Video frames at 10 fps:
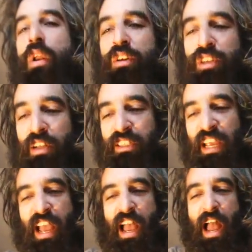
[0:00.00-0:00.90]
Shall I
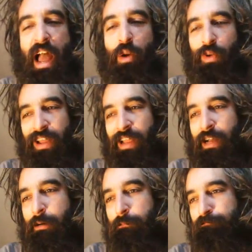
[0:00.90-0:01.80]
say, ah, I don't want to hang
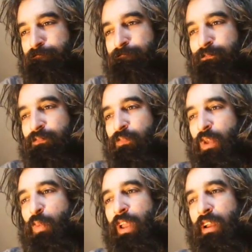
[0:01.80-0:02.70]
out.
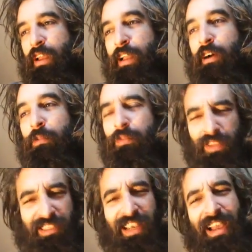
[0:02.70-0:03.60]
We ain't gonna hang out.
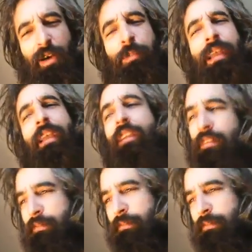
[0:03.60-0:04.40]
Let's hang out, man.